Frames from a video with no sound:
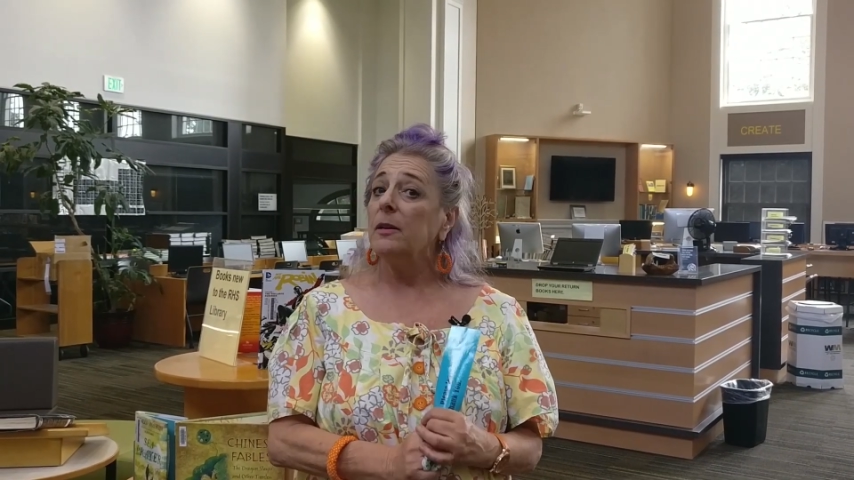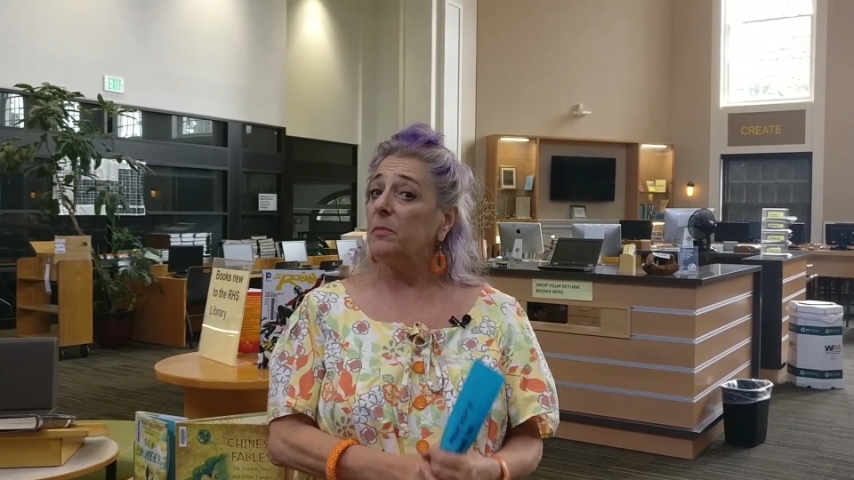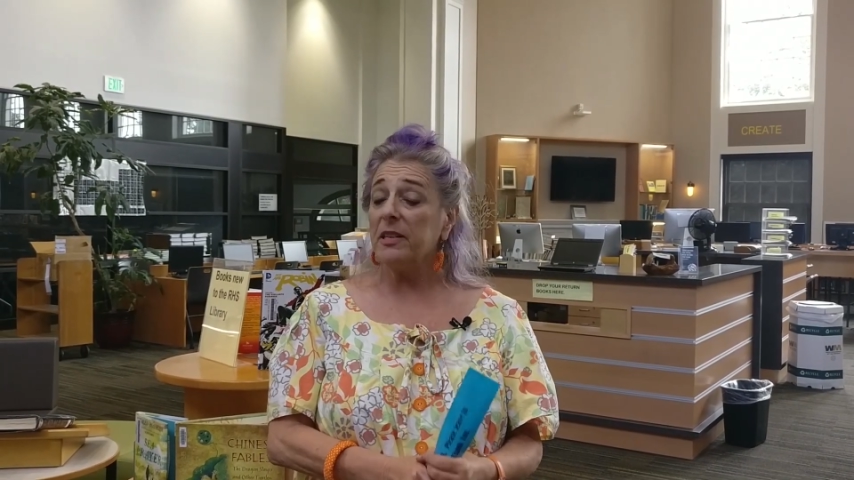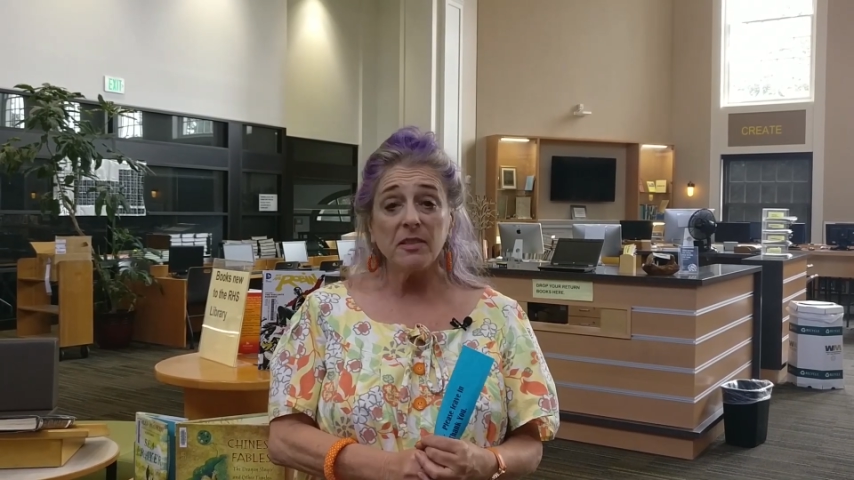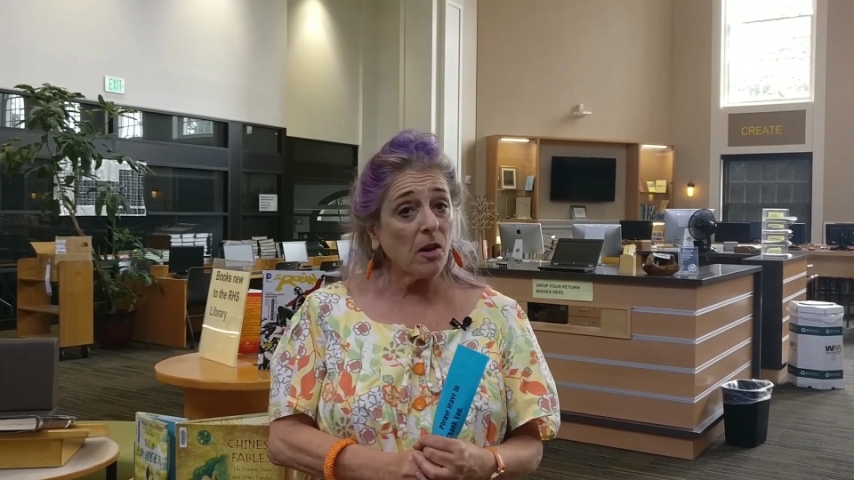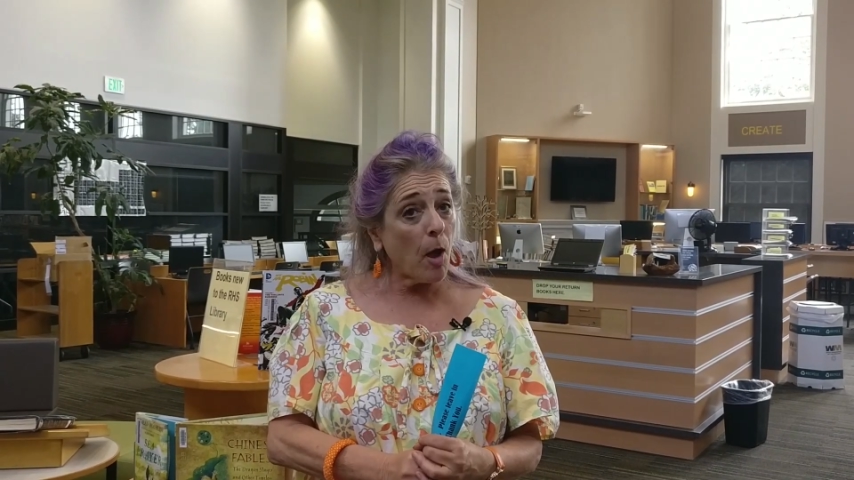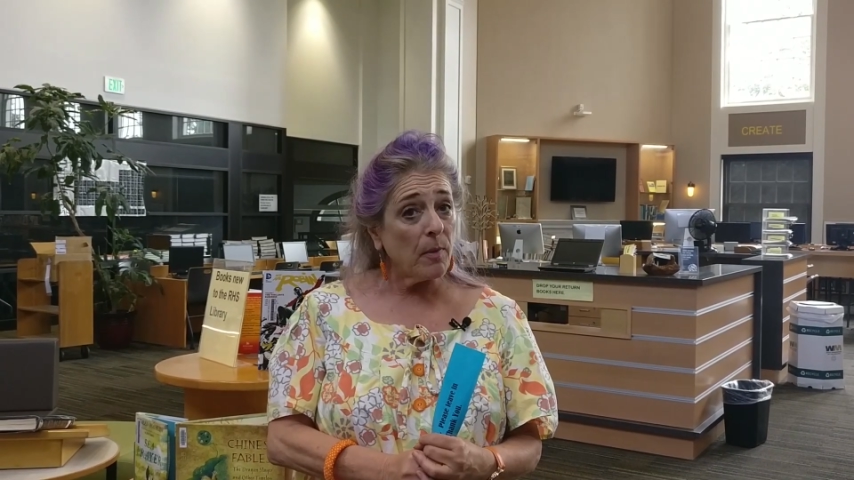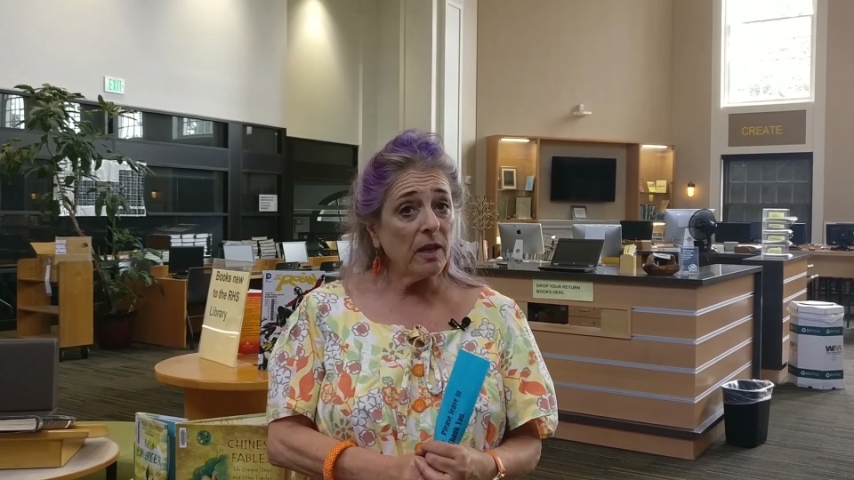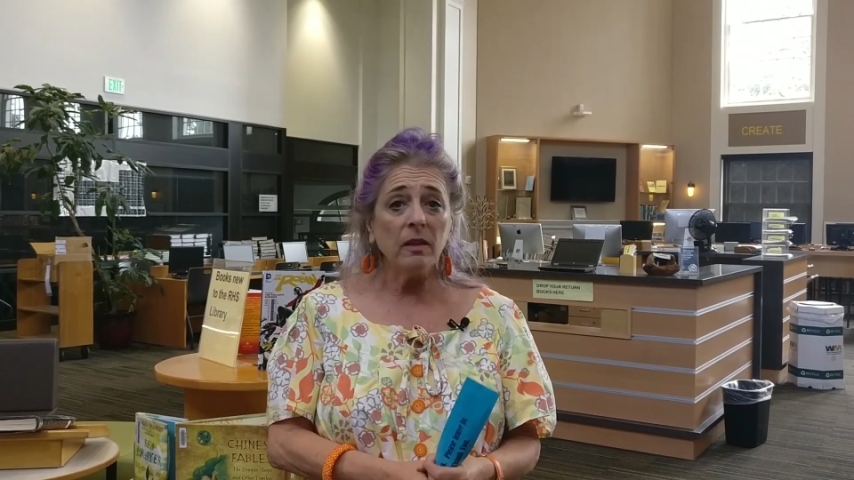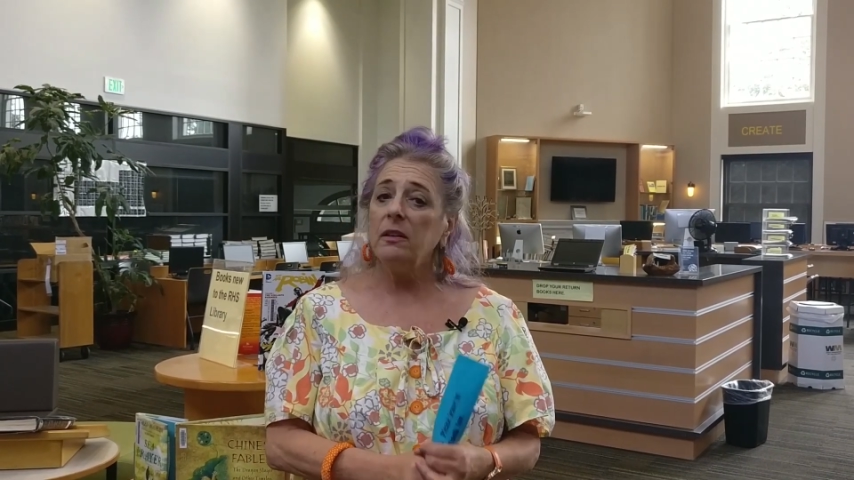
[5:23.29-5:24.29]
Please come
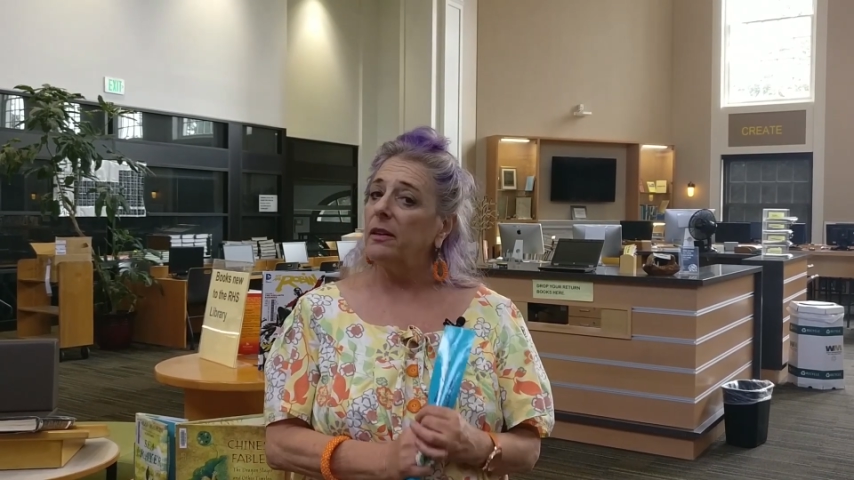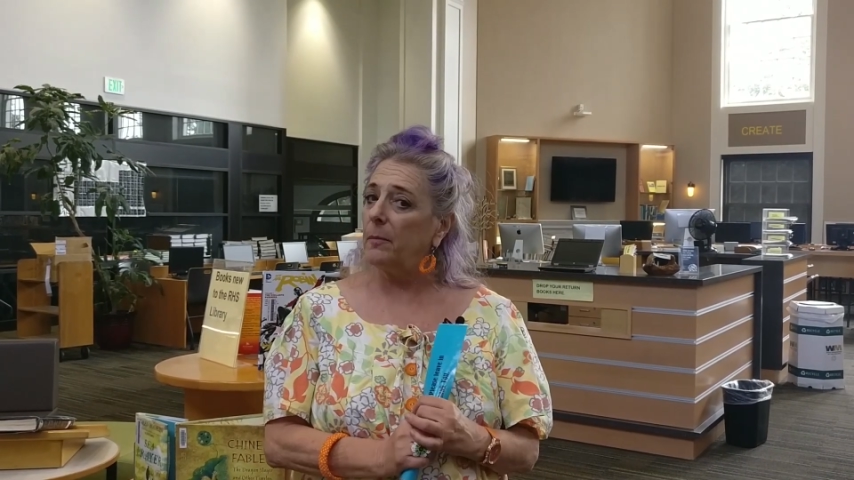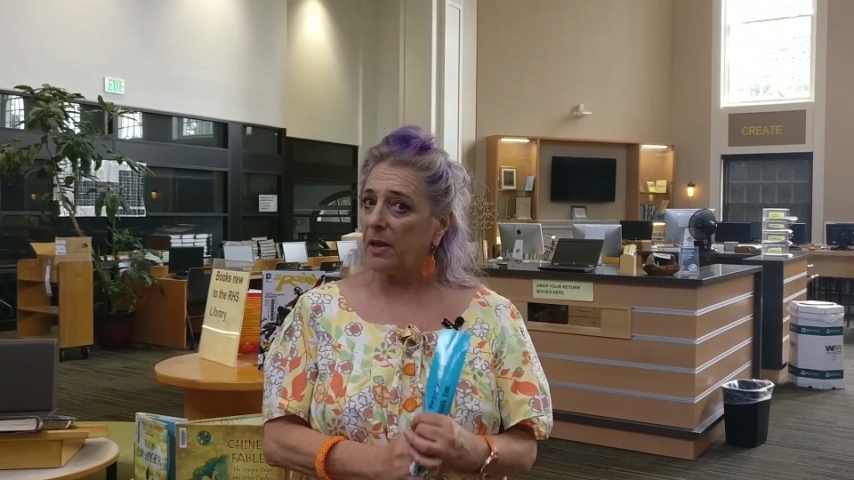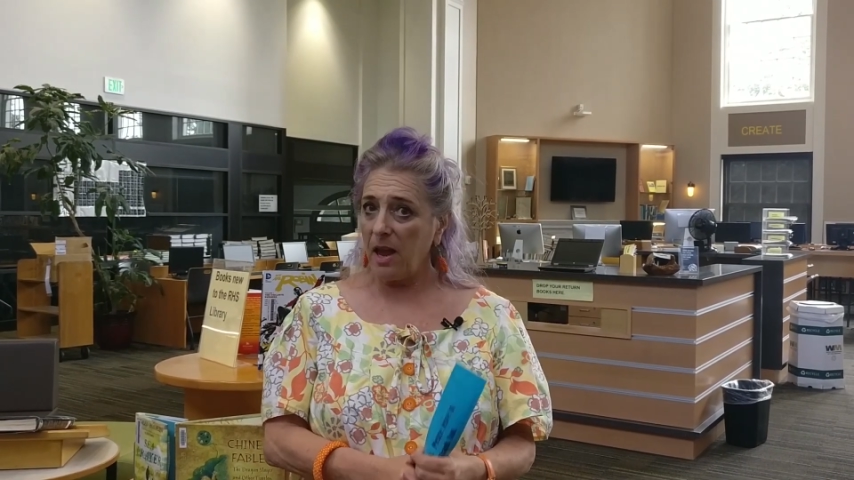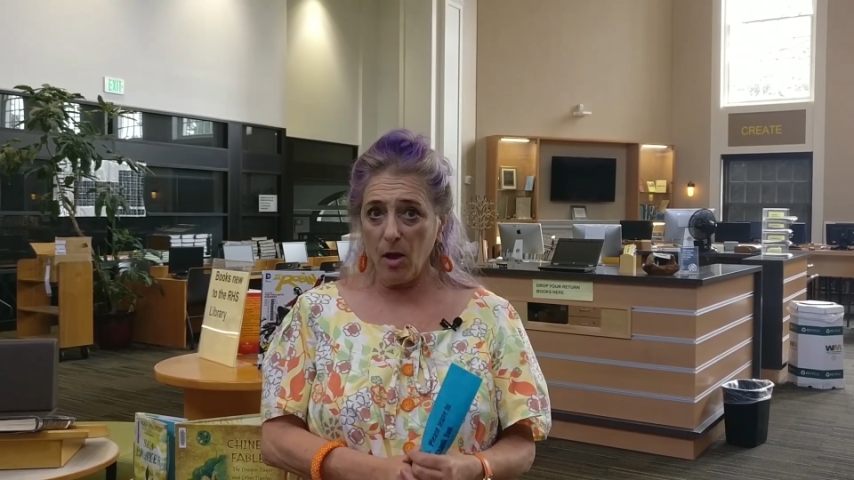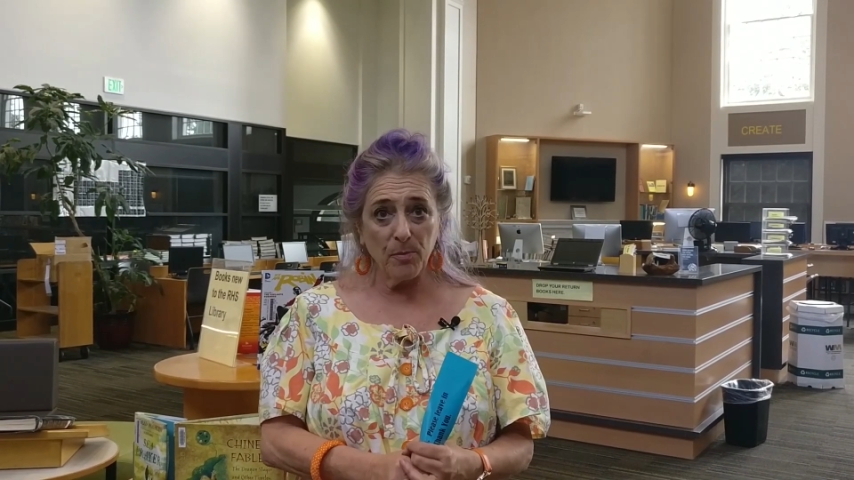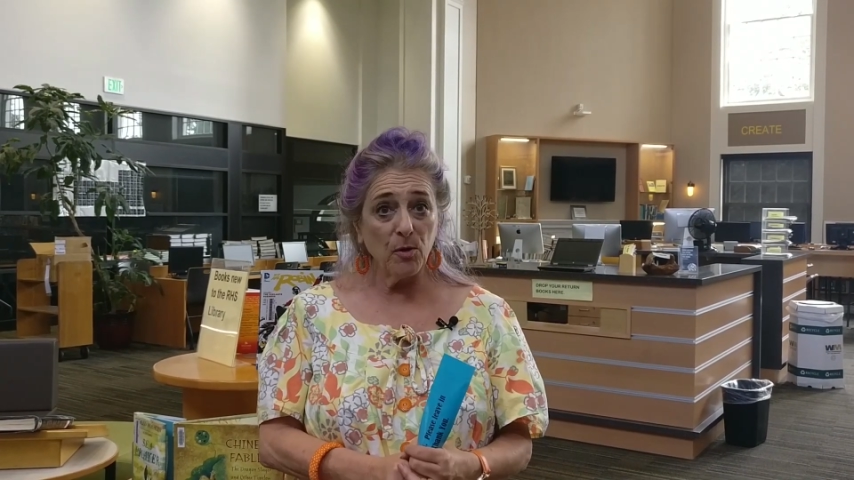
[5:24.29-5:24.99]
in, let me help